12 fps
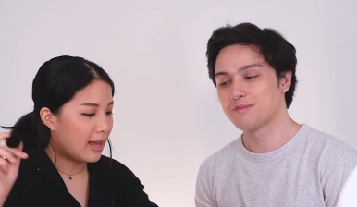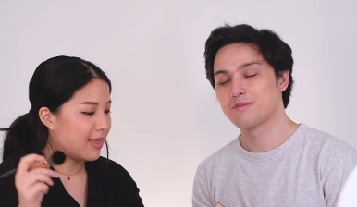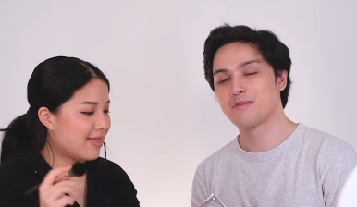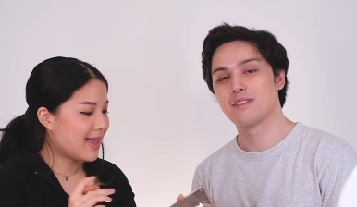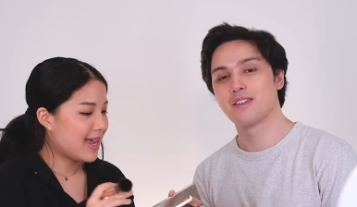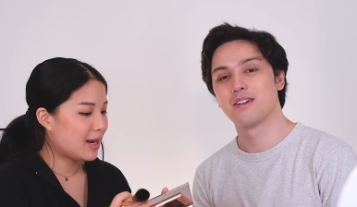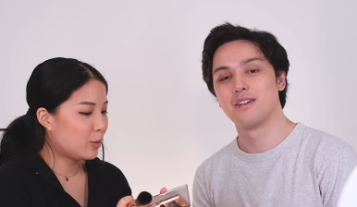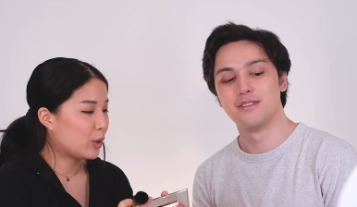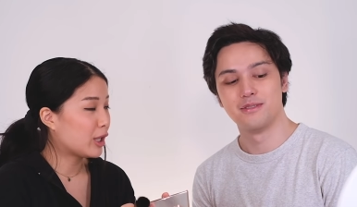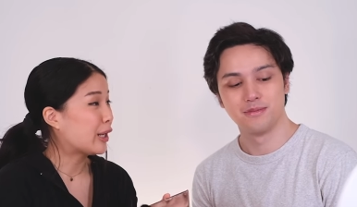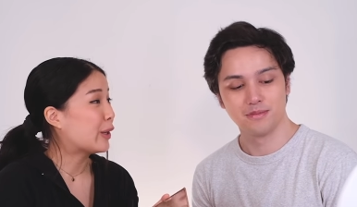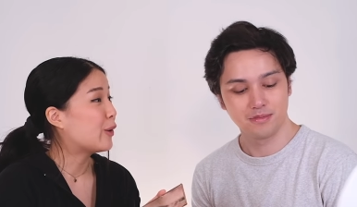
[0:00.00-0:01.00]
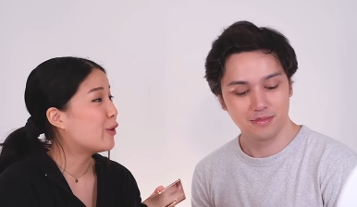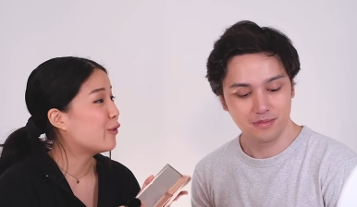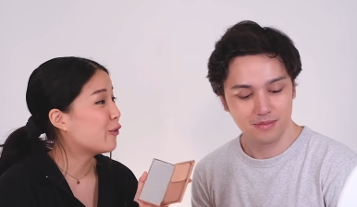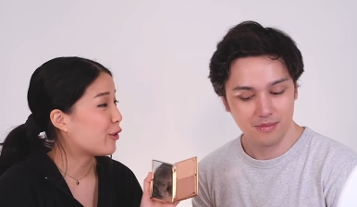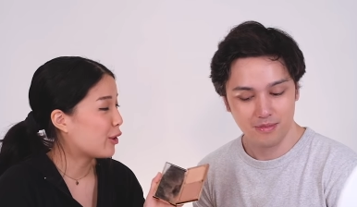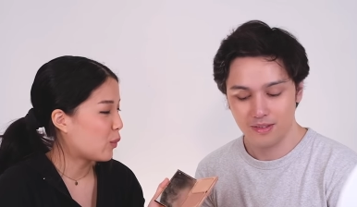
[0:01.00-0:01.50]
Speaker 1: And then we're gonna go
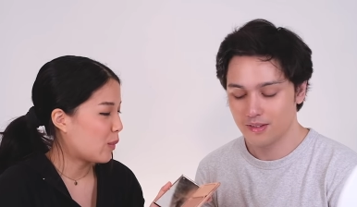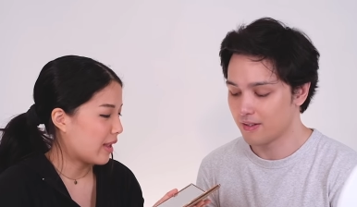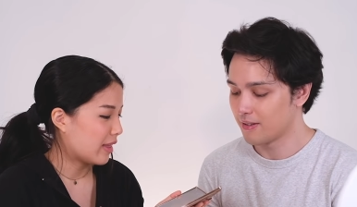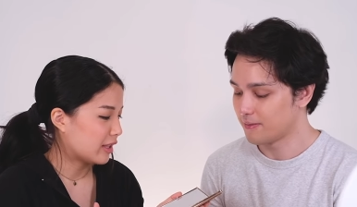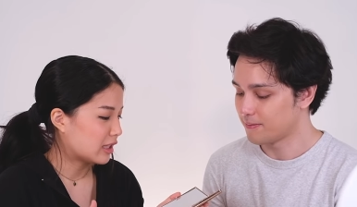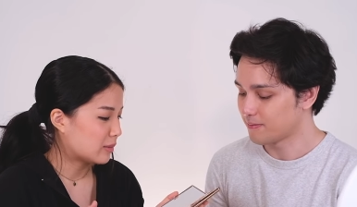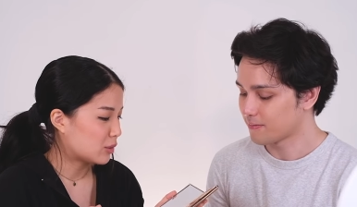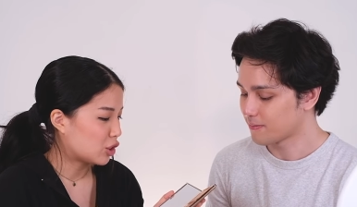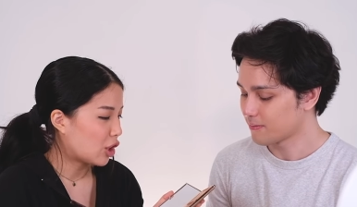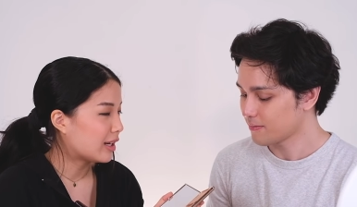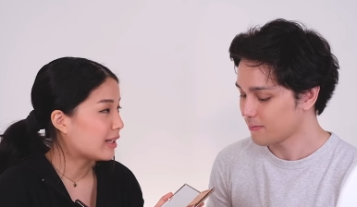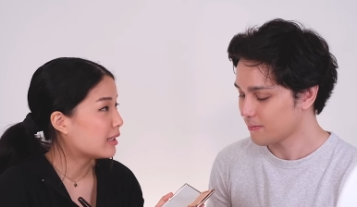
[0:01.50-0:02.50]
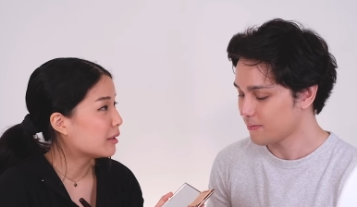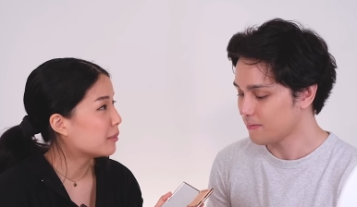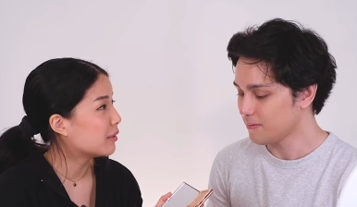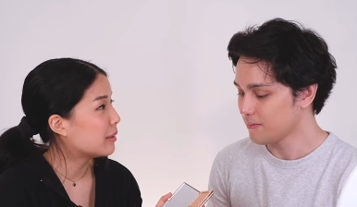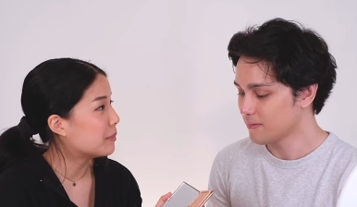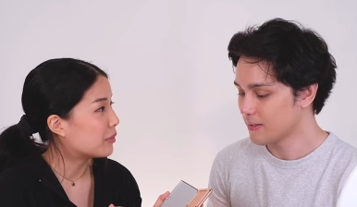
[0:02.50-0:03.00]
over with some Charlotte
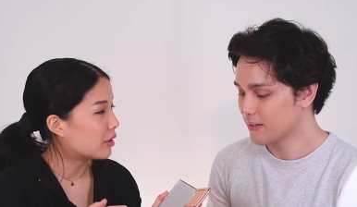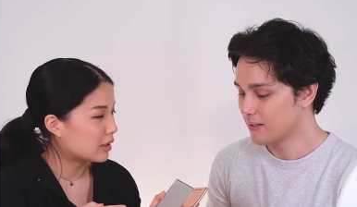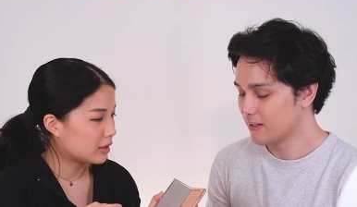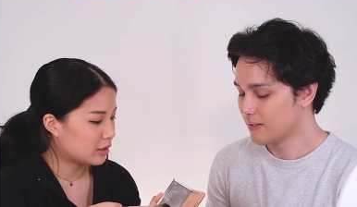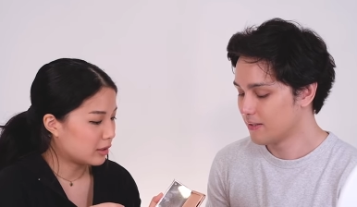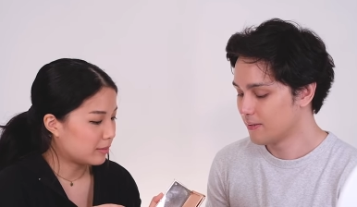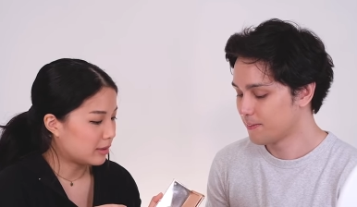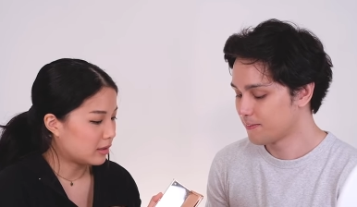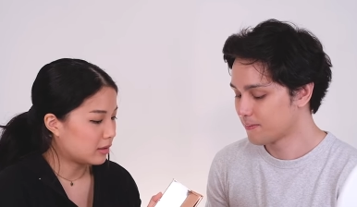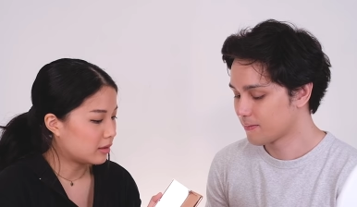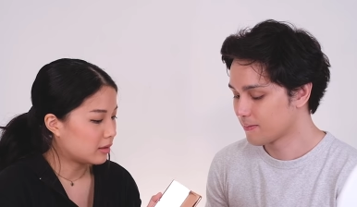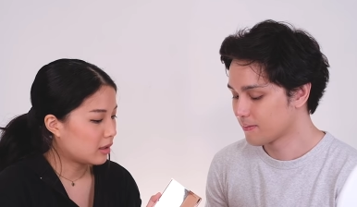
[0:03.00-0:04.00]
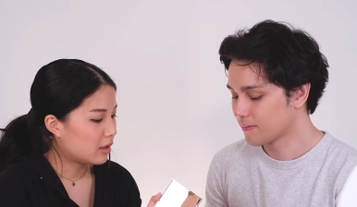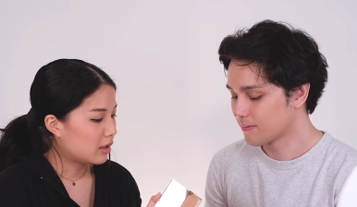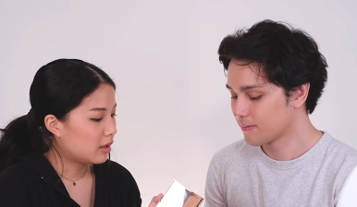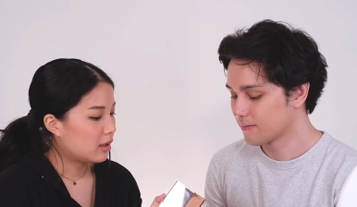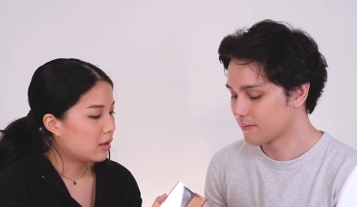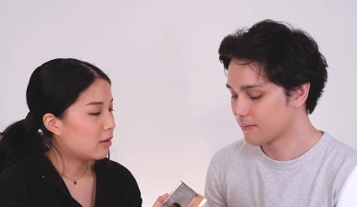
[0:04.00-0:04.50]
Tilbury bronzer because
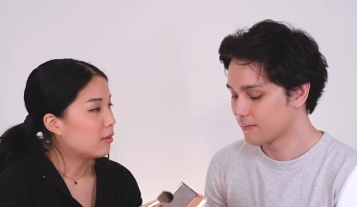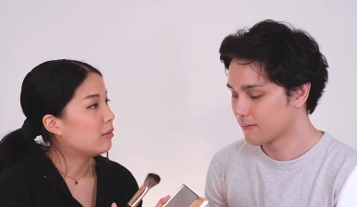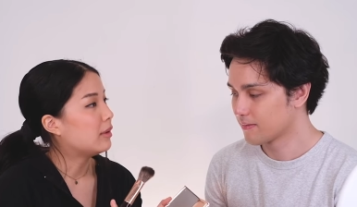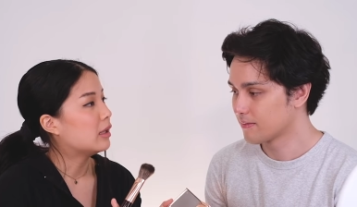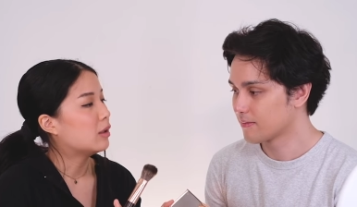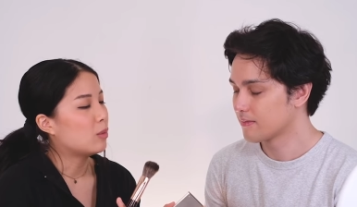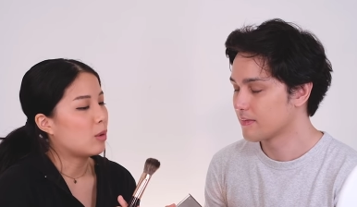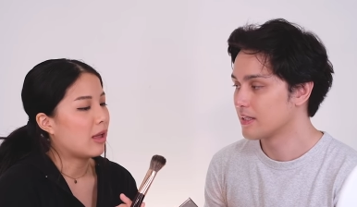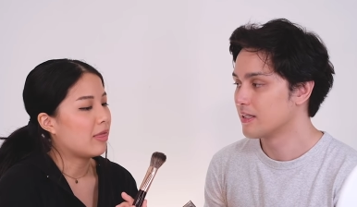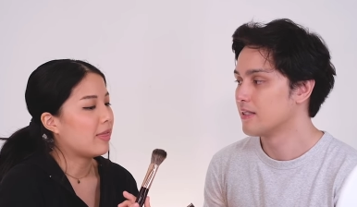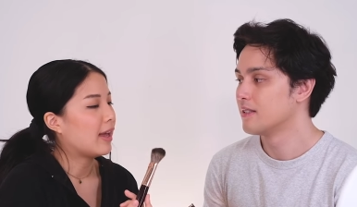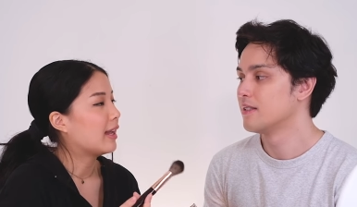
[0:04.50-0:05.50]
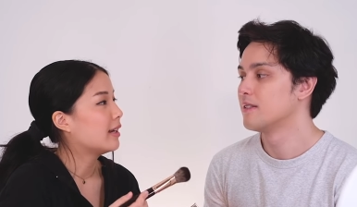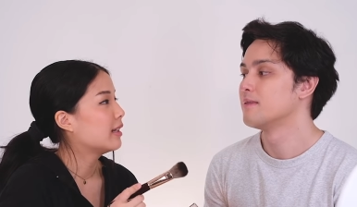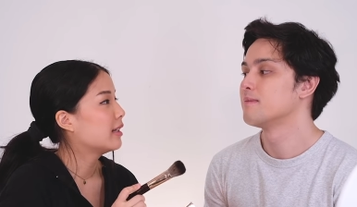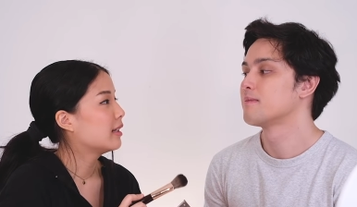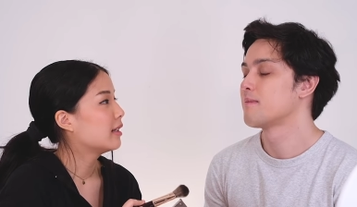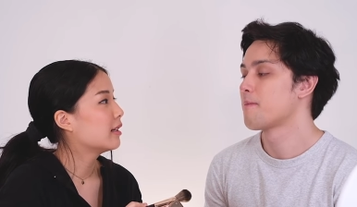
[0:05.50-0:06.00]
we don't want that
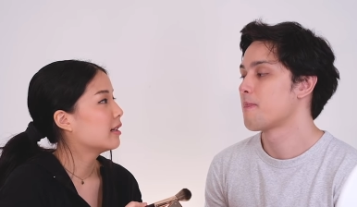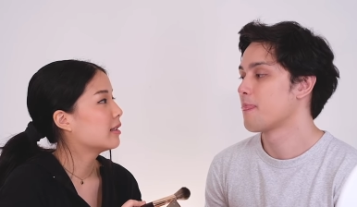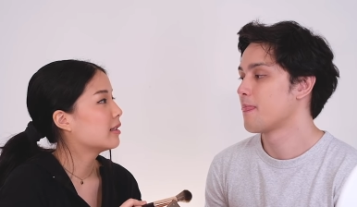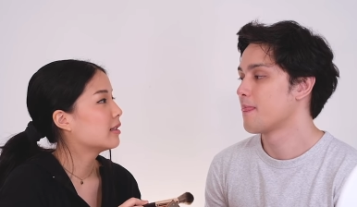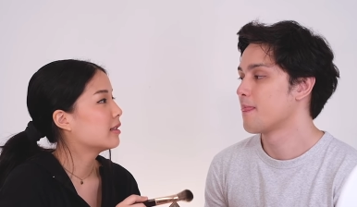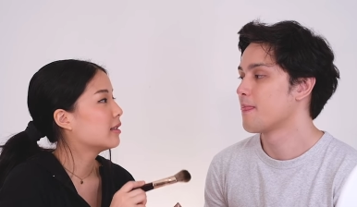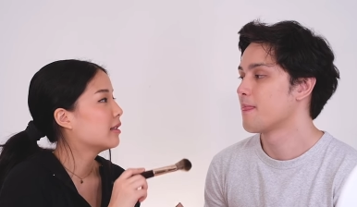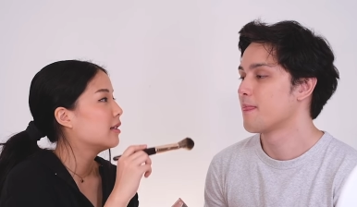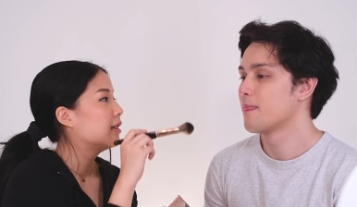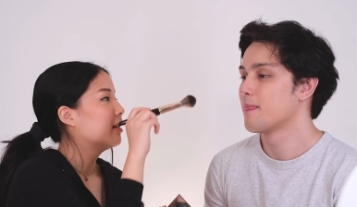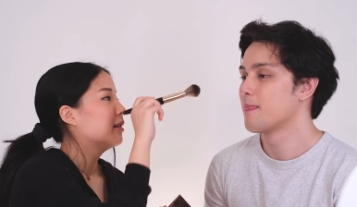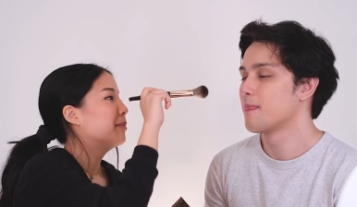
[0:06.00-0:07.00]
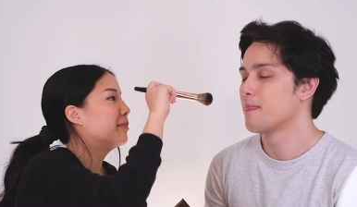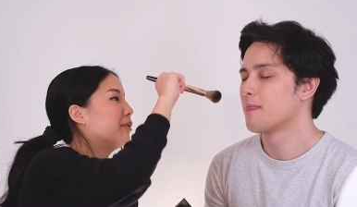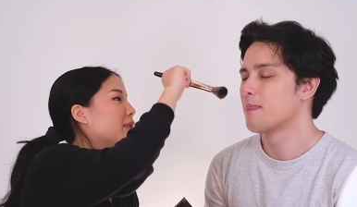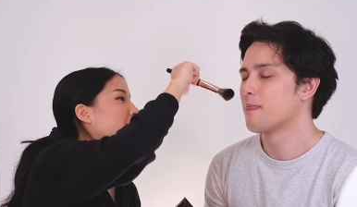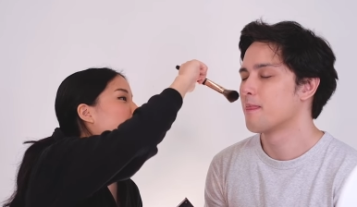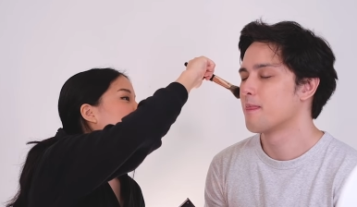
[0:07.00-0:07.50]

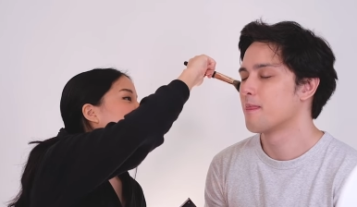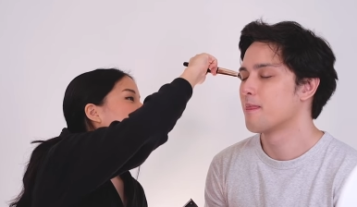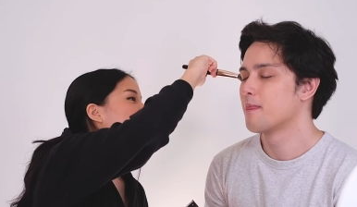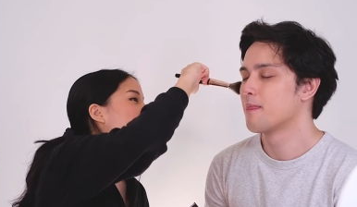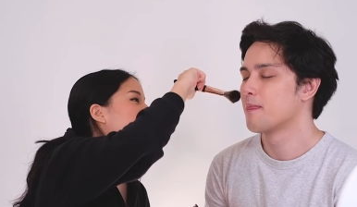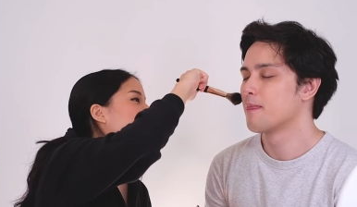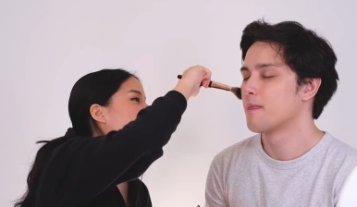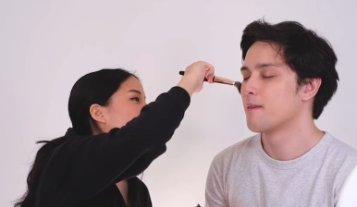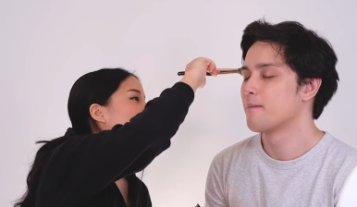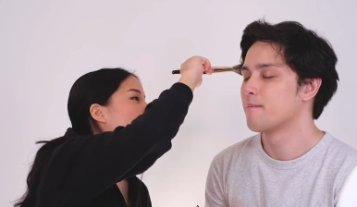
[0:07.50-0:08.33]
bronziness to go